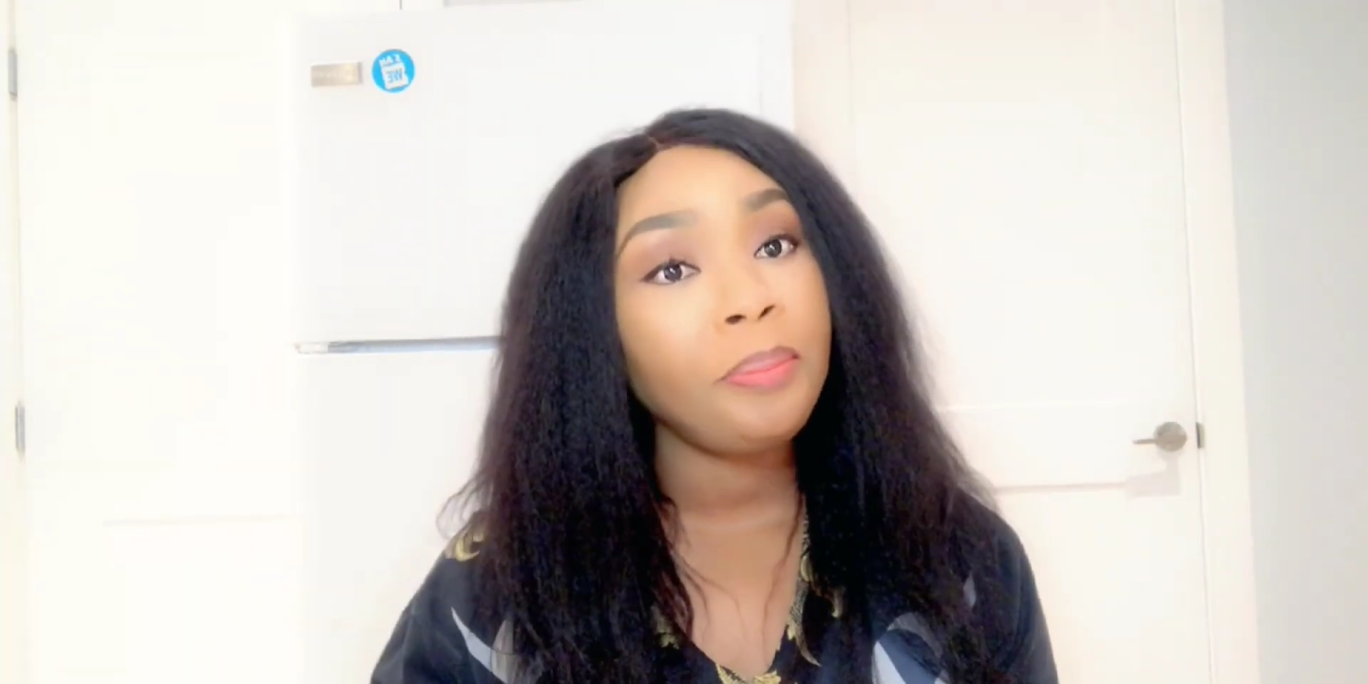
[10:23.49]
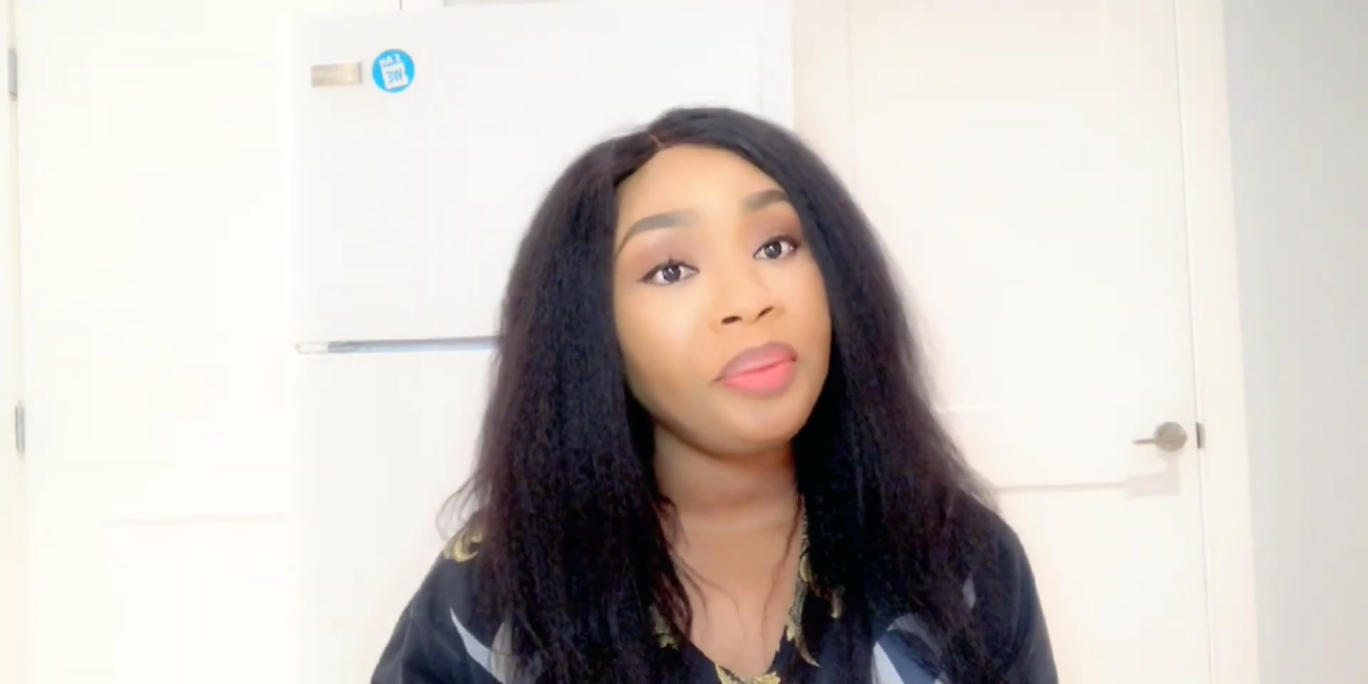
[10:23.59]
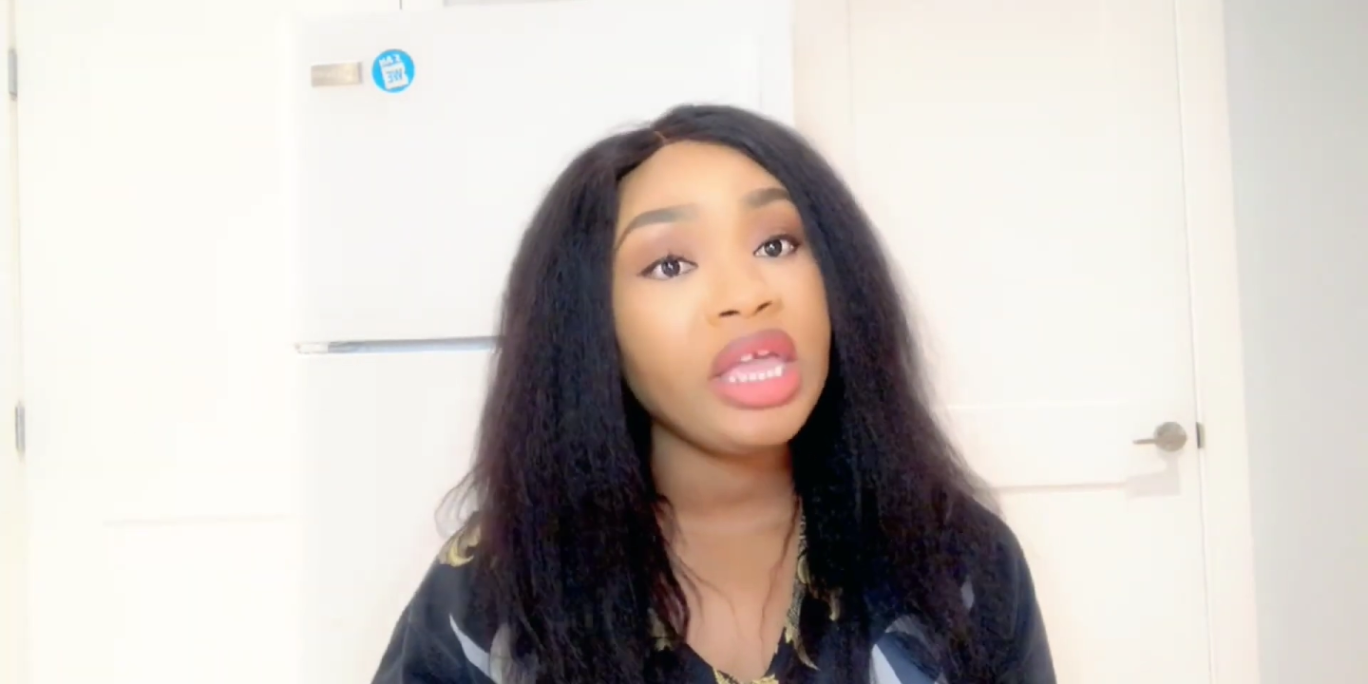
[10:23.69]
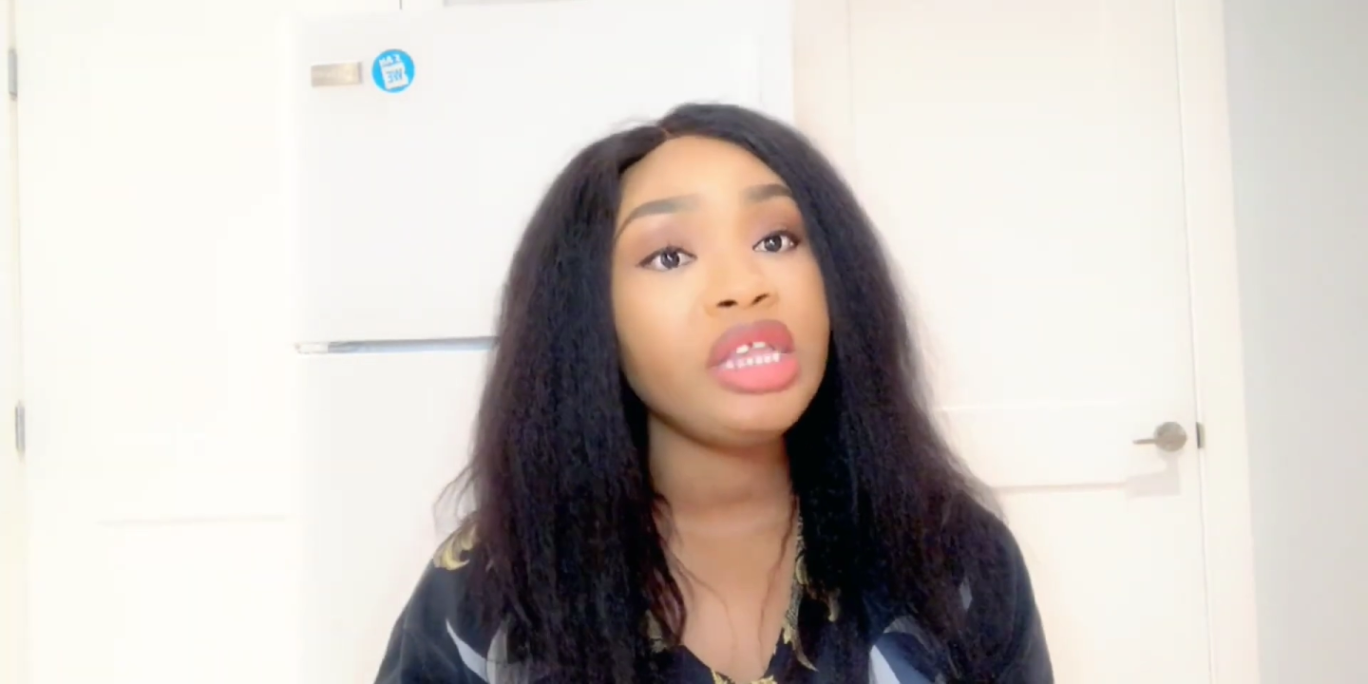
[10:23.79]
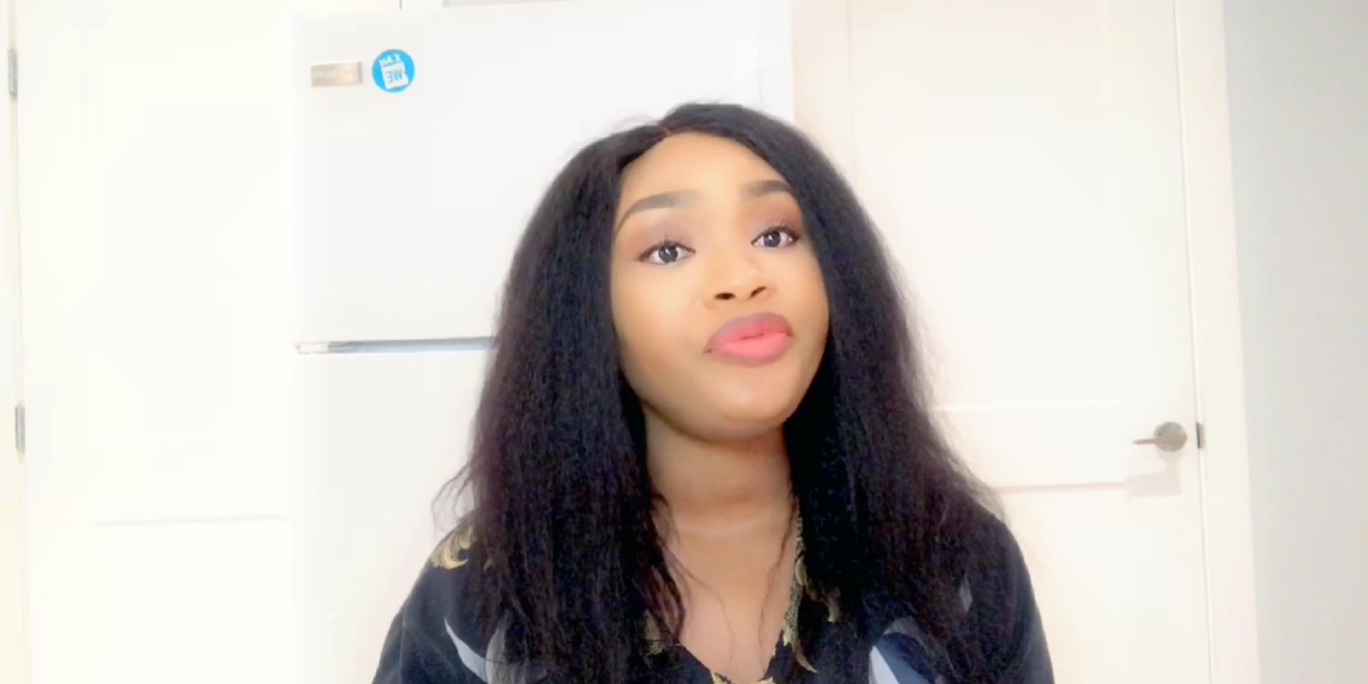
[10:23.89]

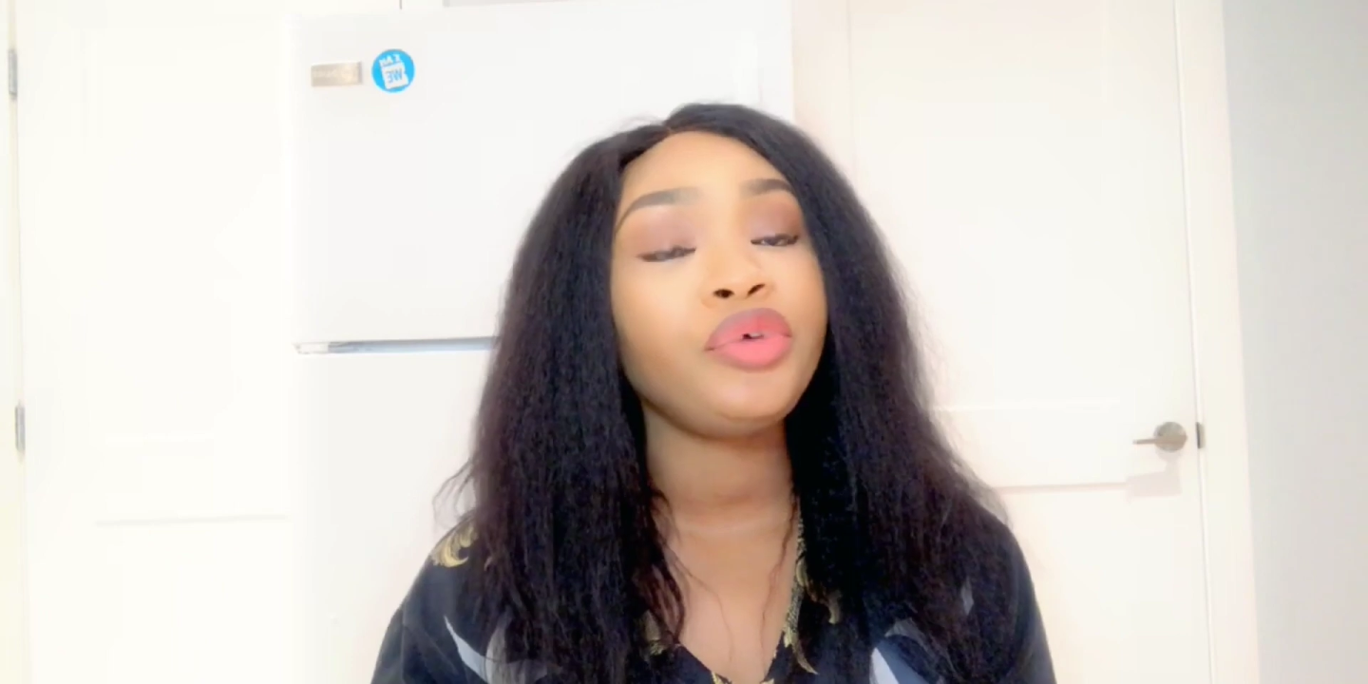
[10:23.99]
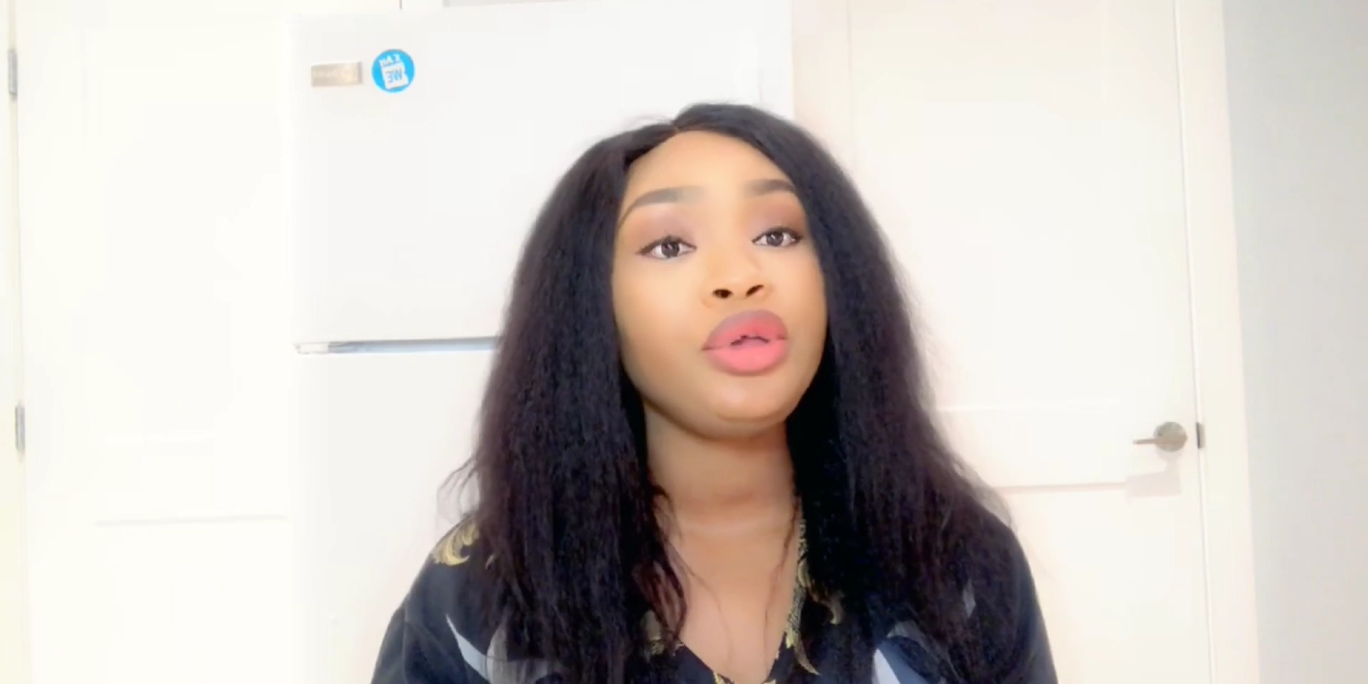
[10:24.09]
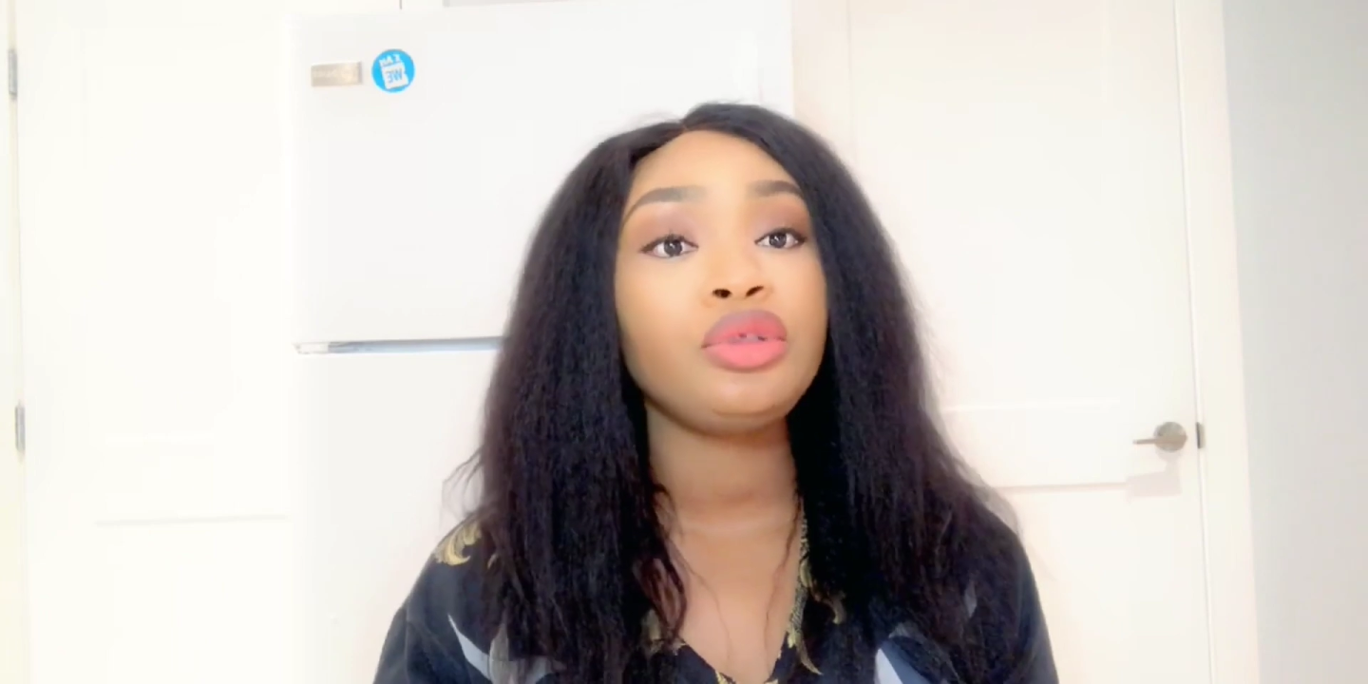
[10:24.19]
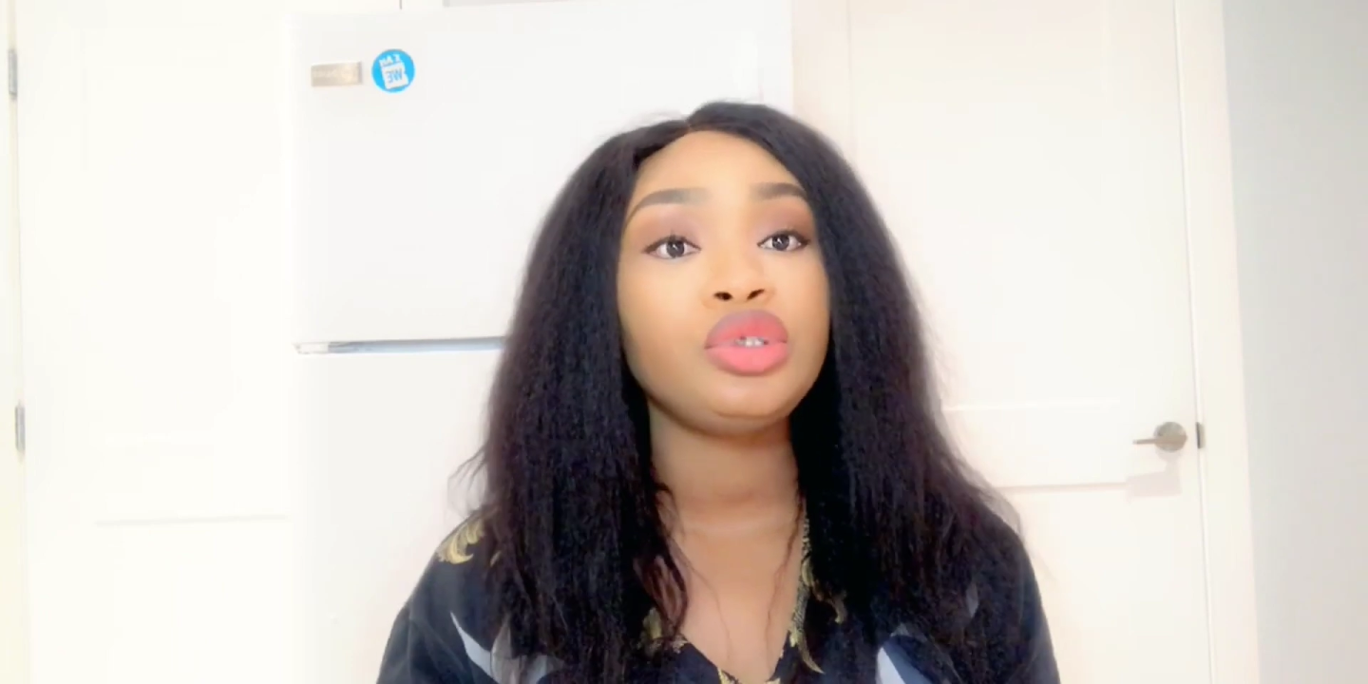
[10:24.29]
paying for your